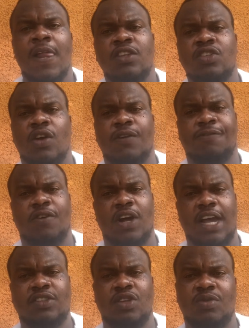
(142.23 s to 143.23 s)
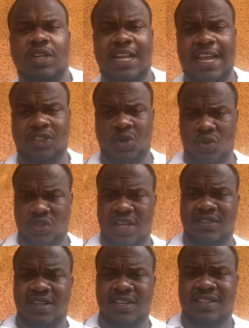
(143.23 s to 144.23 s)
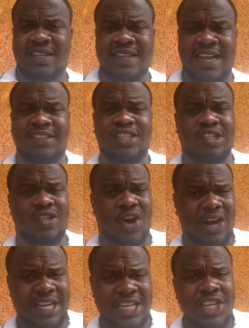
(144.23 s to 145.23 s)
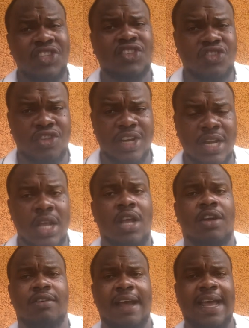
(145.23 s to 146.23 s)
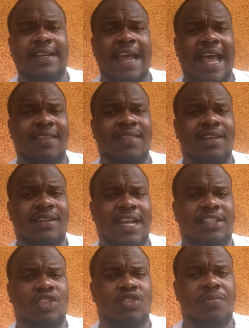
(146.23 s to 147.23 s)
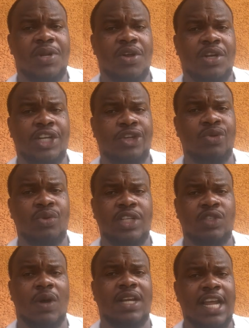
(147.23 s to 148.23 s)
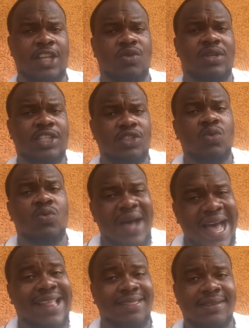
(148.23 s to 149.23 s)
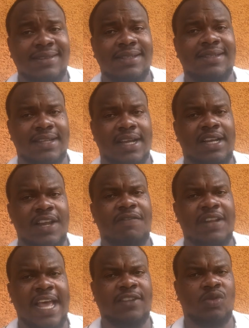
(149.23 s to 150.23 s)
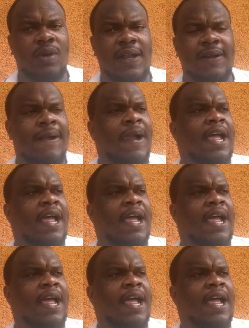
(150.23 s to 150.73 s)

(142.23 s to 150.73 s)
So for a subject like social studies that I teach, or history, right, I think that it should be done in unit 1 and unit 2 at the CSEC level as well.